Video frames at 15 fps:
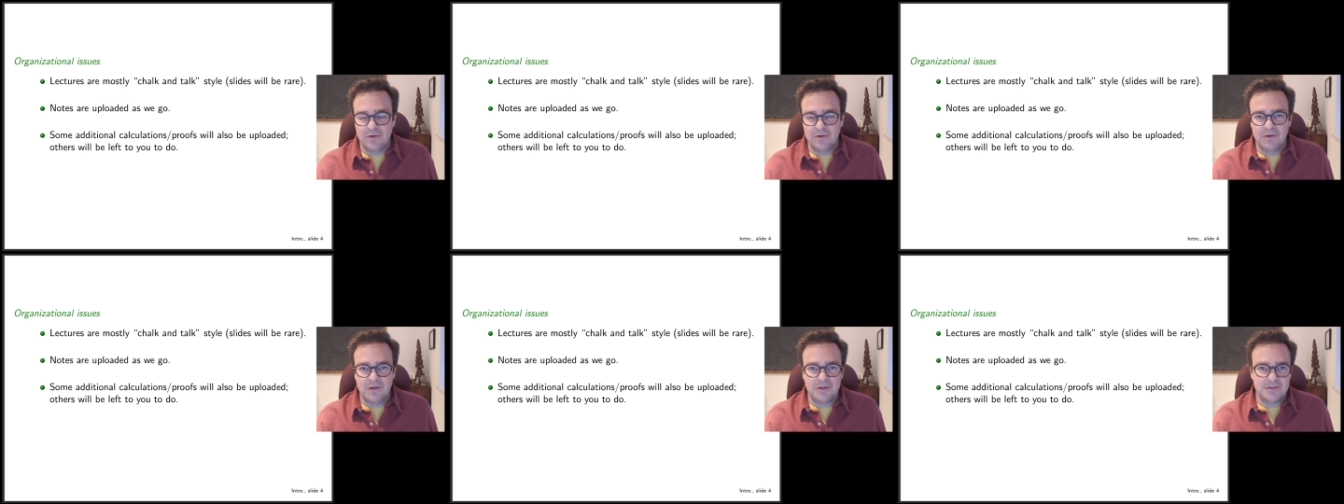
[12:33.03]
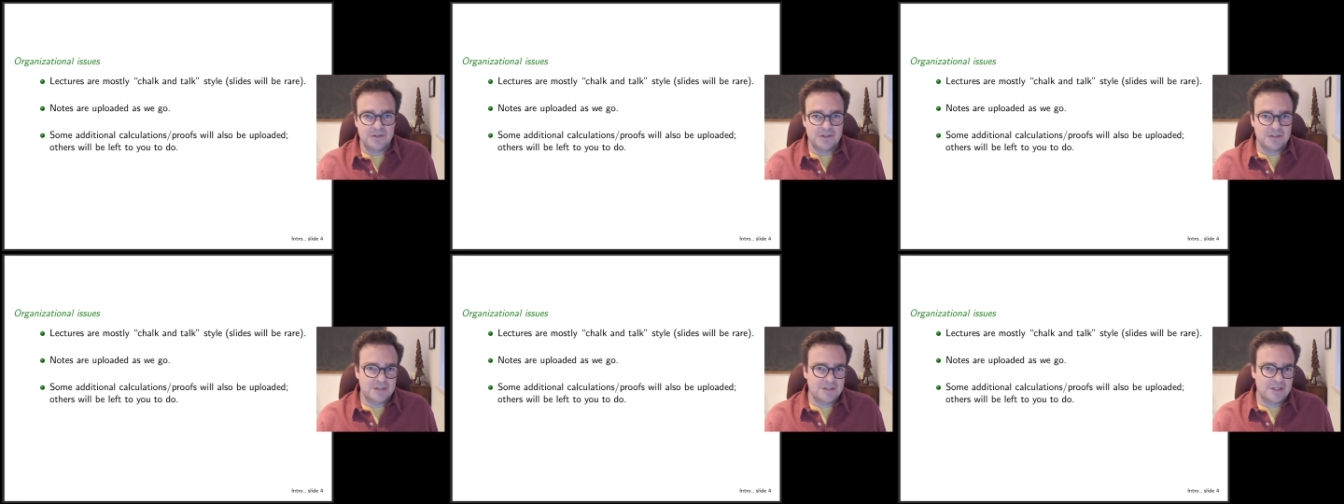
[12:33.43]
not
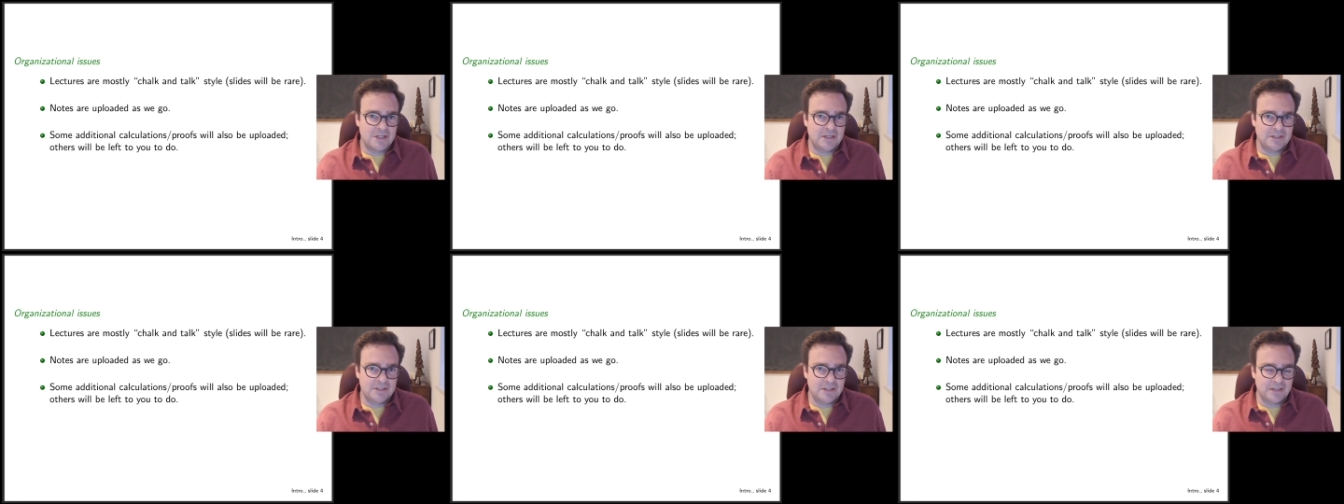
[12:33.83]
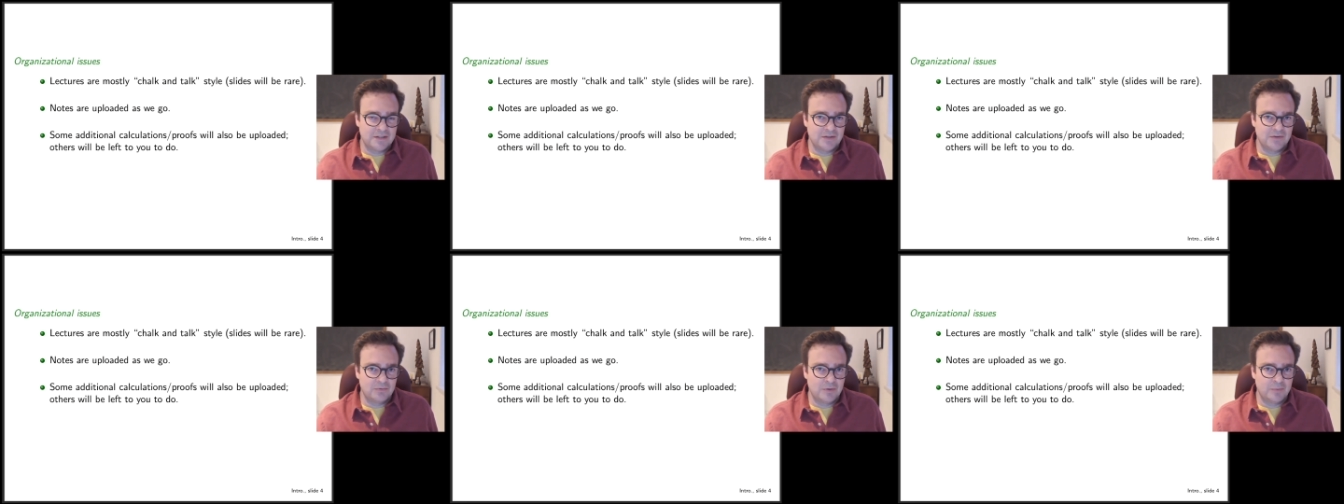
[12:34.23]
just slides
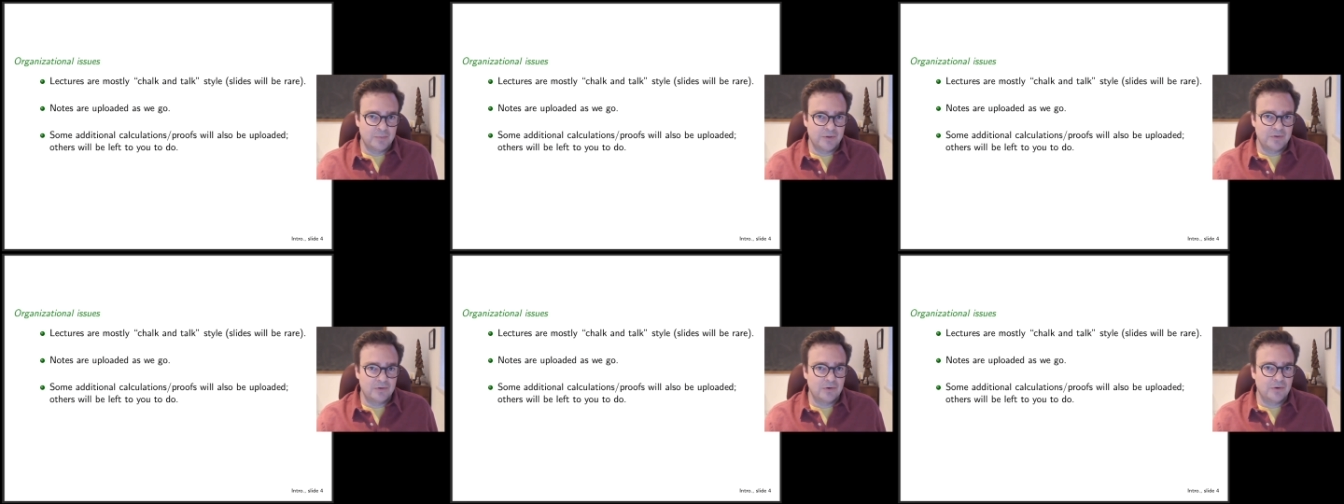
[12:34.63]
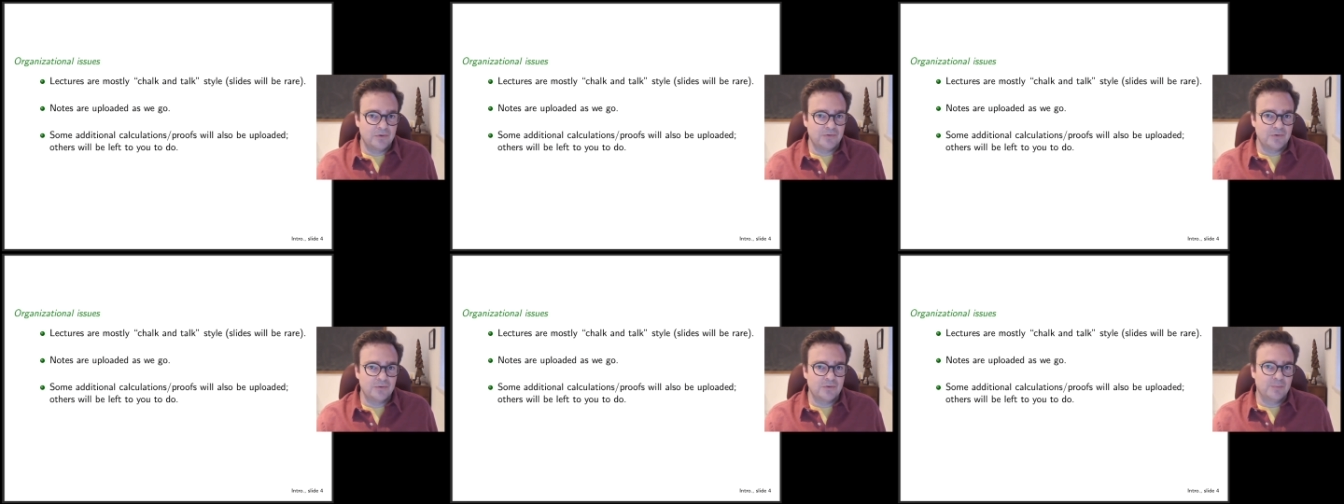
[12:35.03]
like this one, but there are
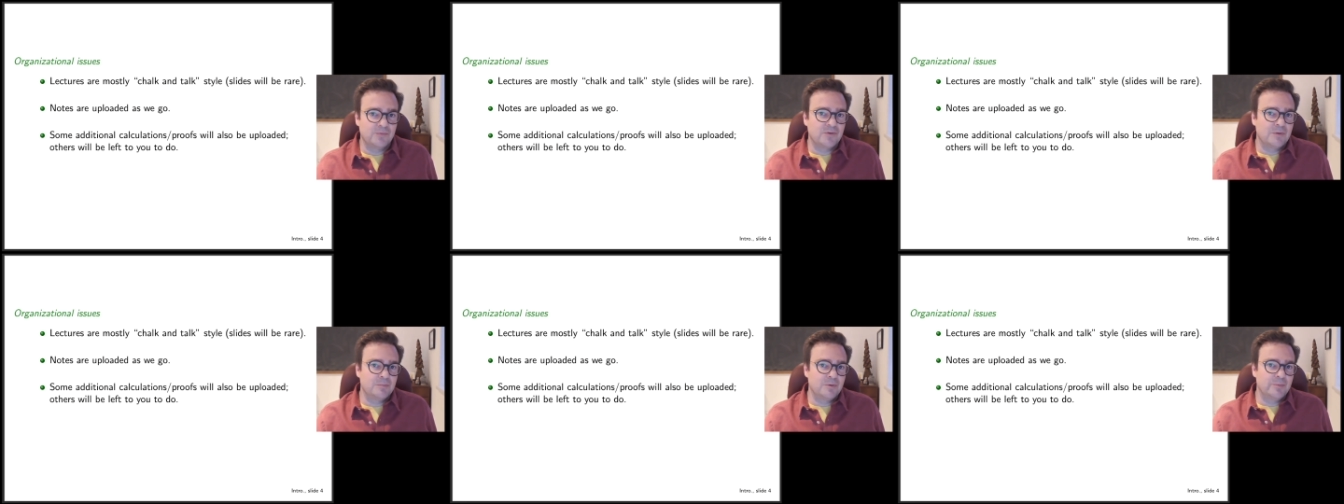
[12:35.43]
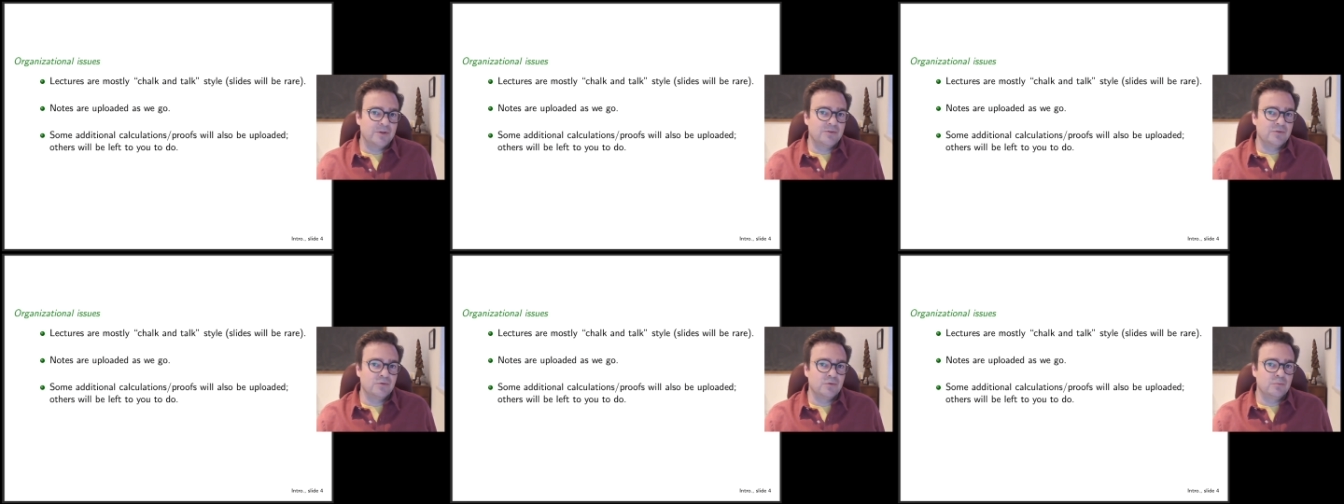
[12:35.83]
also some
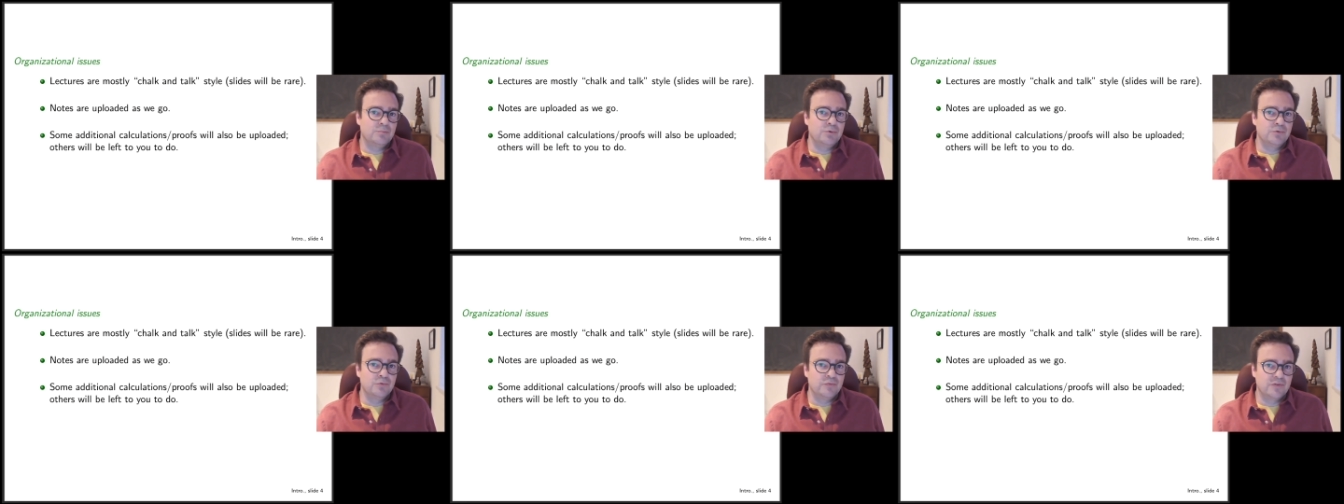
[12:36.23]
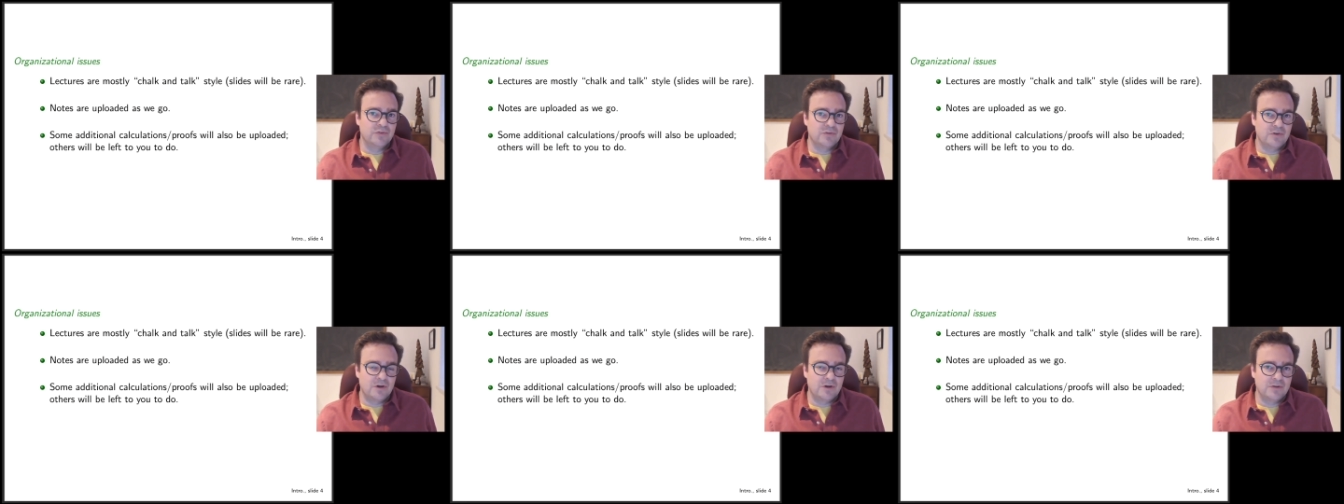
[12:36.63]
supplemental
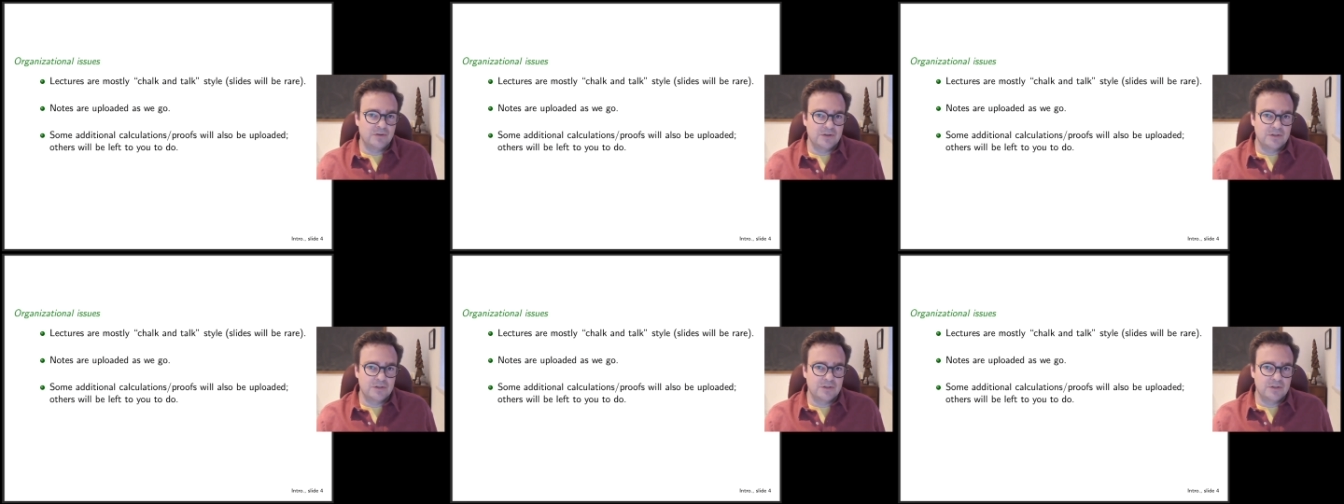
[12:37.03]
proofs uh,